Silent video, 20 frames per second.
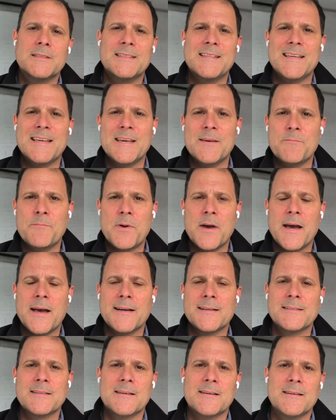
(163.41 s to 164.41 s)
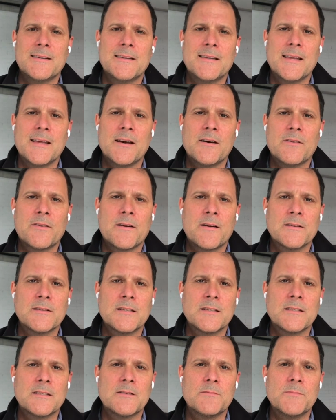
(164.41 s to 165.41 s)
the impact on the healthcare
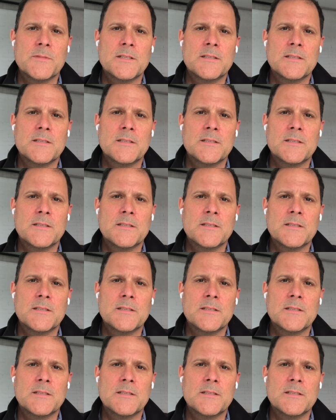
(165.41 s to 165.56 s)
system